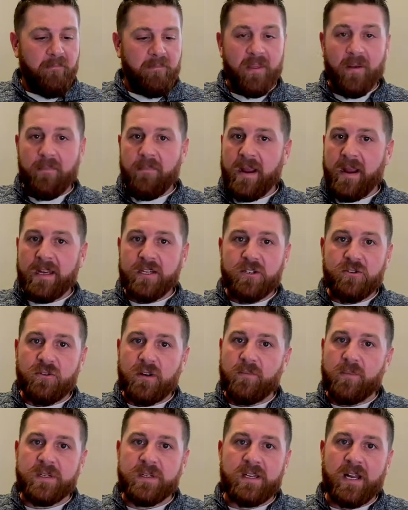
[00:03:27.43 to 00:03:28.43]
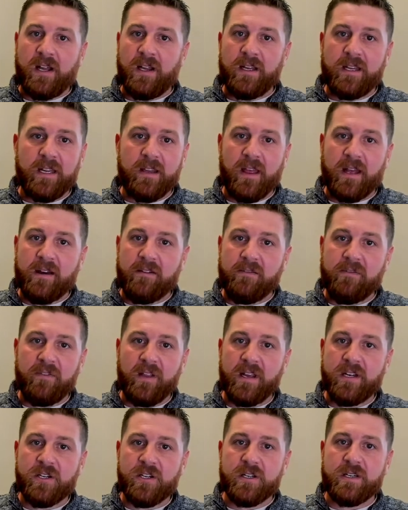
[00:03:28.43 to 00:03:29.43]
The mainstream was telling you that
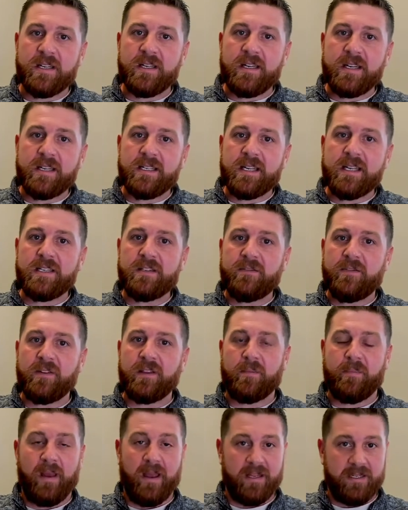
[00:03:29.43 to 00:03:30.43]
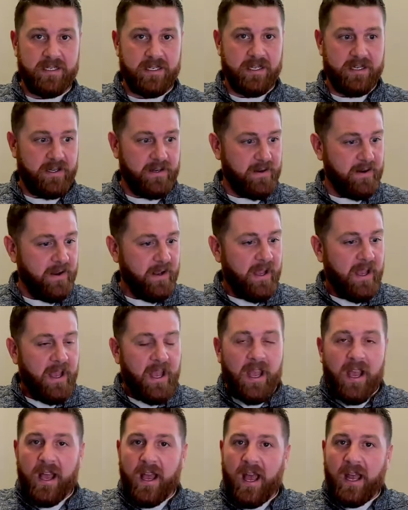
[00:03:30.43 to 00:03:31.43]
inflation didn't exist for the past year.
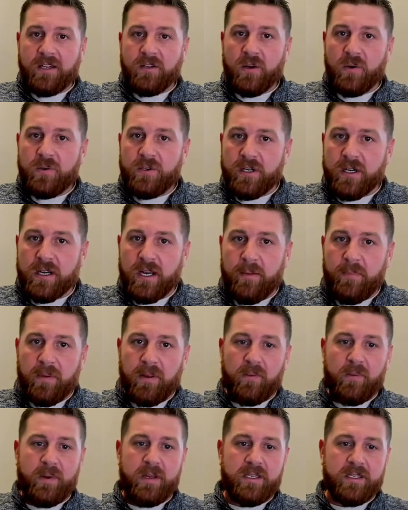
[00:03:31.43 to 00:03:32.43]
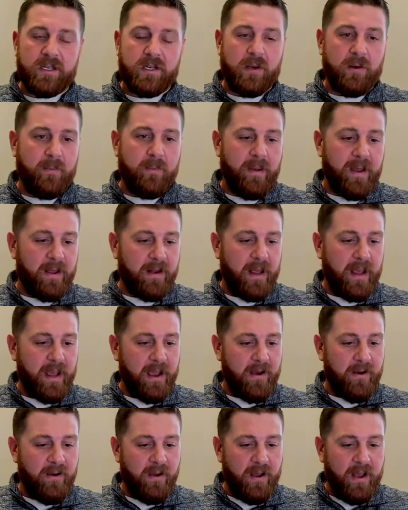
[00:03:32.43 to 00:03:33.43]
I told you a couple of weeks ago about
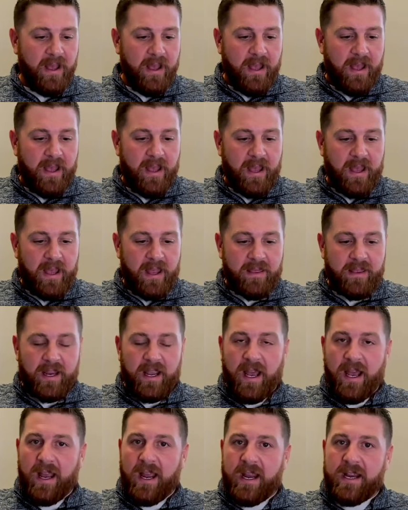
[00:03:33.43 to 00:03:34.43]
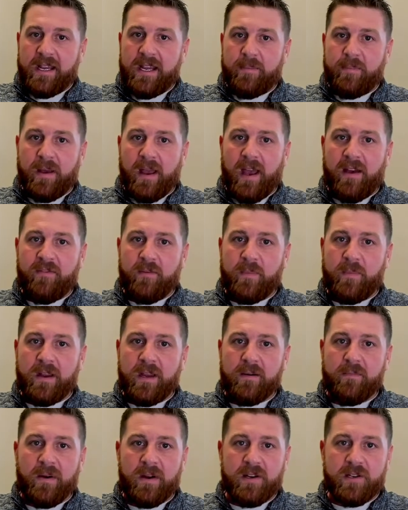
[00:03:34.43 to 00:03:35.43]
how the guy I keep
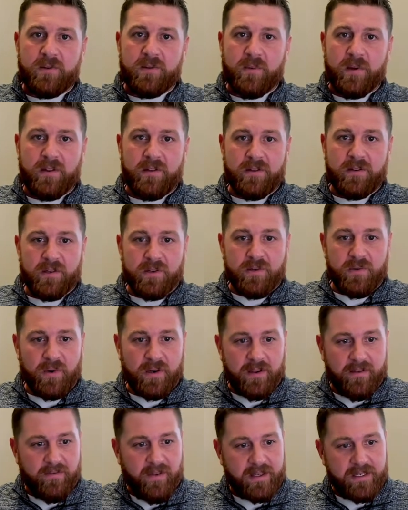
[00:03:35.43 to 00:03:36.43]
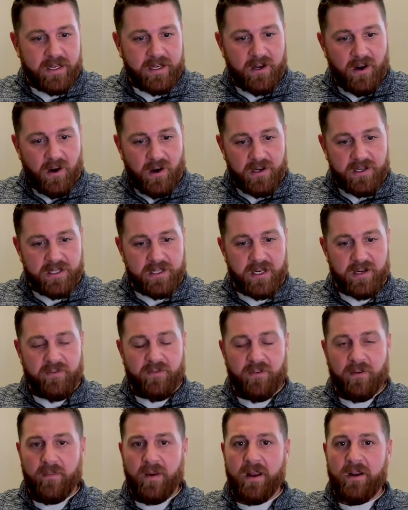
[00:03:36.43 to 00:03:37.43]
$500,000 with to sort of as a yardstick
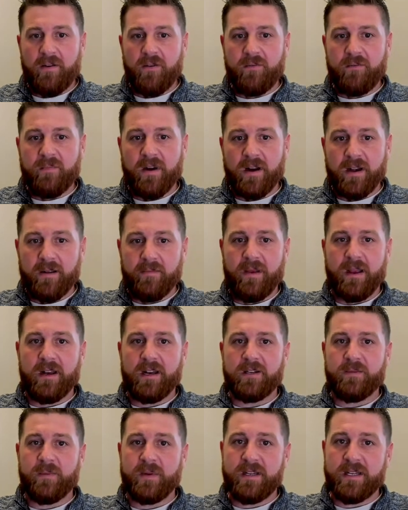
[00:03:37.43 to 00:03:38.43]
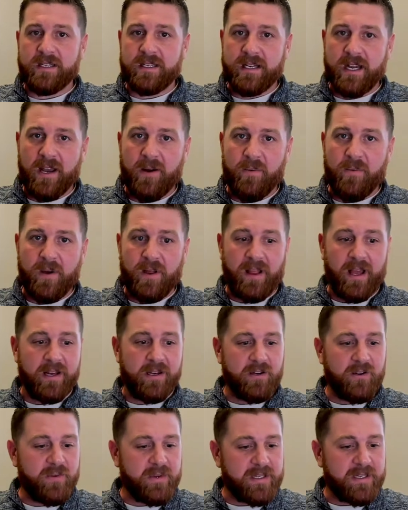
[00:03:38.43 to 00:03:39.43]
for my own money management to see how well I
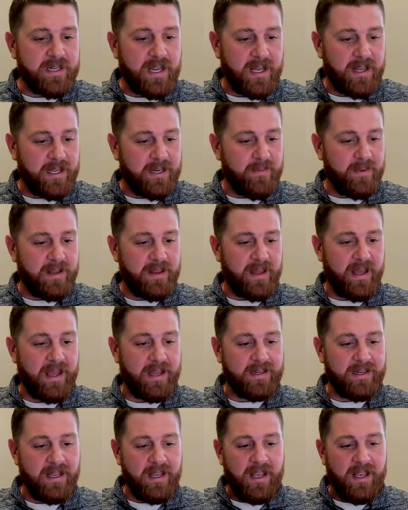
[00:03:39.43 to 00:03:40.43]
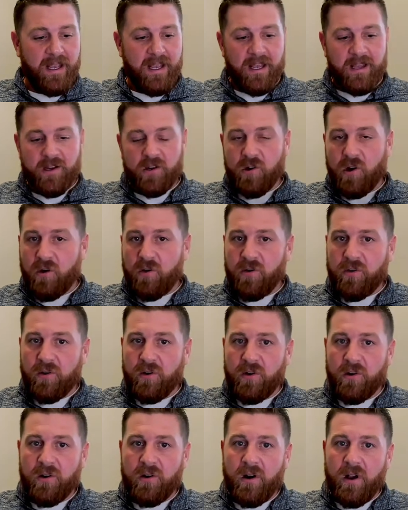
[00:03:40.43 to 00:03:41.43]
do is telling me that, you know,
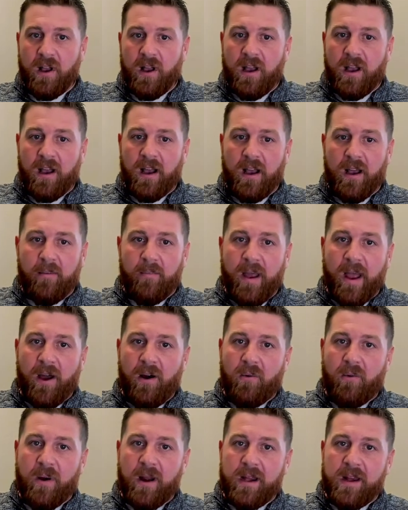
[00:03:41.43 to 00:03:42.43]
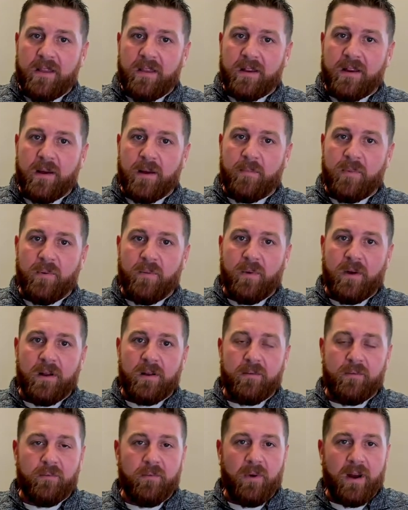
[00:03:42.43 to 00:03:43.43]
they're outweighed. The number
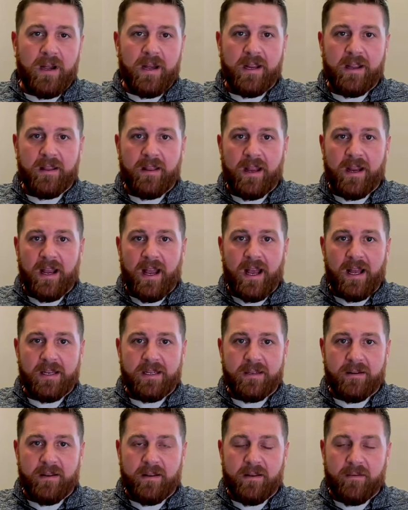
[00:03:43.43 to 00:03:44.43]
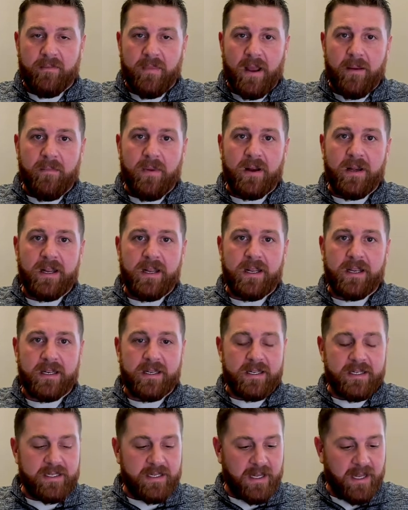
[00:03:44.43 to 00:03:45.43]
one rating they got my money in
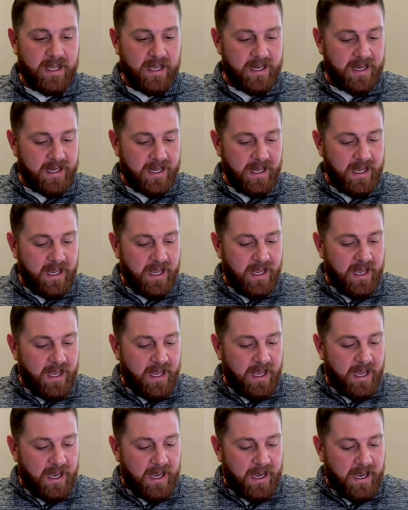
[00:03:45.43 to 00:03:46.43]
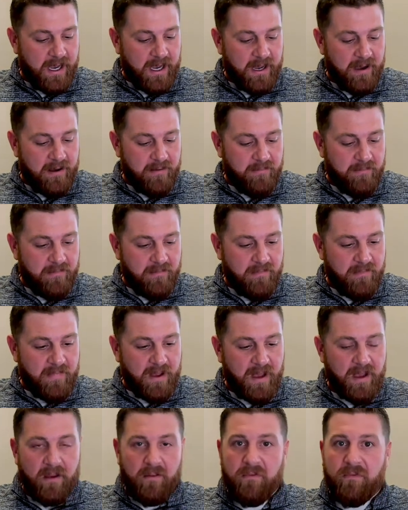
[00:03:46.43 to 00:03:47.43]
is like
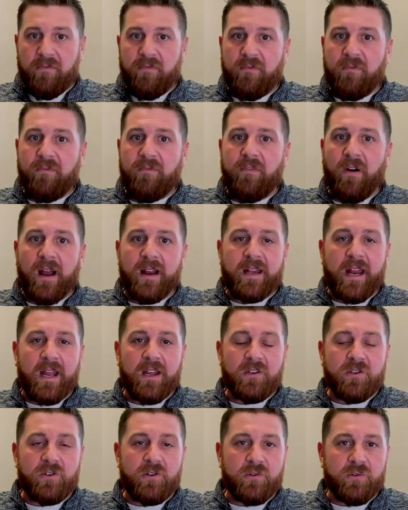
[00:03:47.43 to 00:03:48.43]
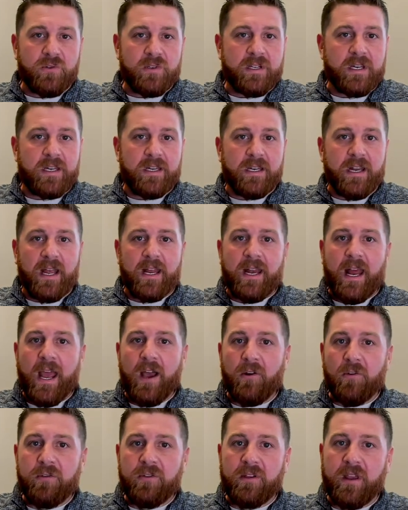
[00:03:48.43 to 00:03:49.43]
financials and
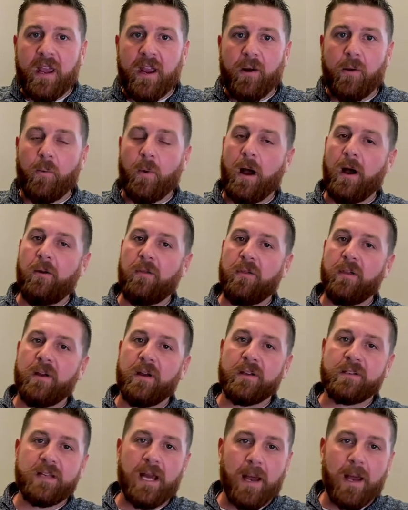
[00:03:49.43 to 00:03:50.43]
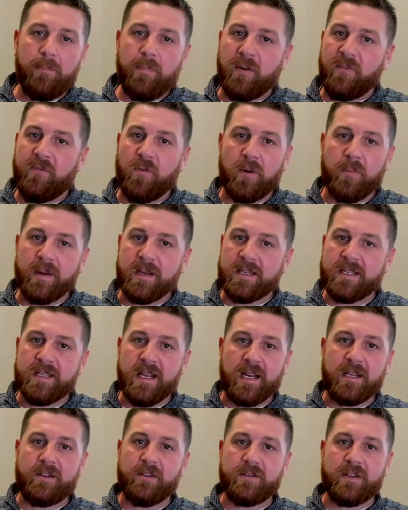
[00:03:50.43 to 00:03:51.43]
healthcare, while the top performing
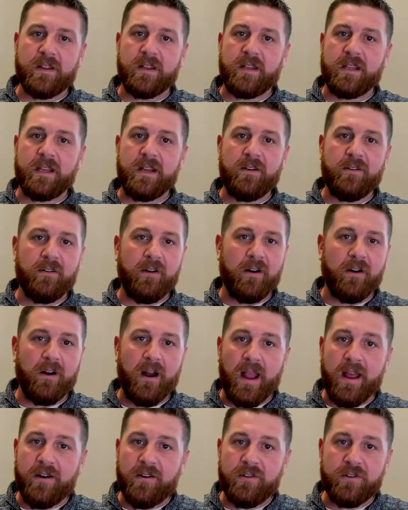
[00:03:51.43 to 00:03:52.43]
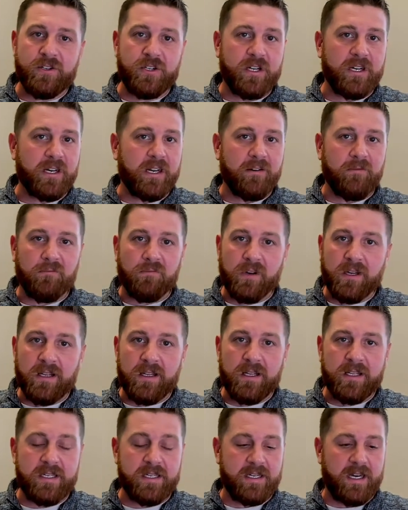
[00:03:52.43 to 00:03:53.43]
sectors of the year are energy and real
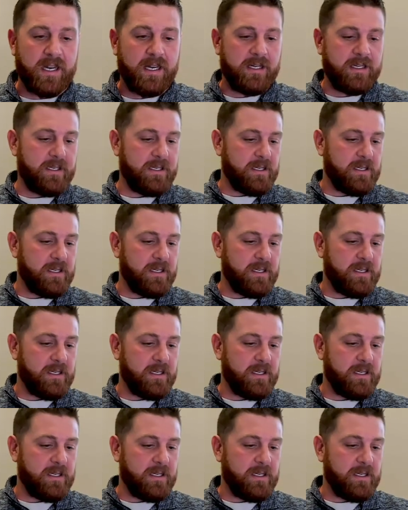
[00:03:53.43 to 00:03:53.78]
estate.